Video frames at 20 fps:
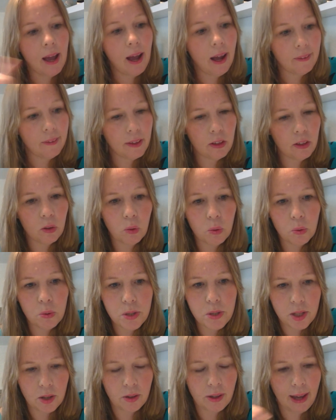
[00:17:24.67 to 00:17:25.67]
and then you'll
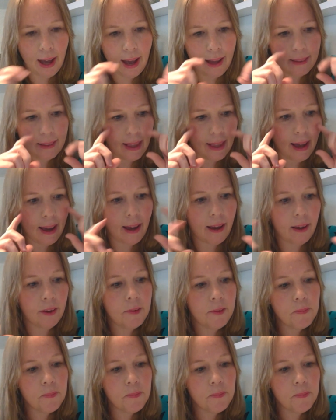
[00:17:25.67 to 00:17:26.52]
also get their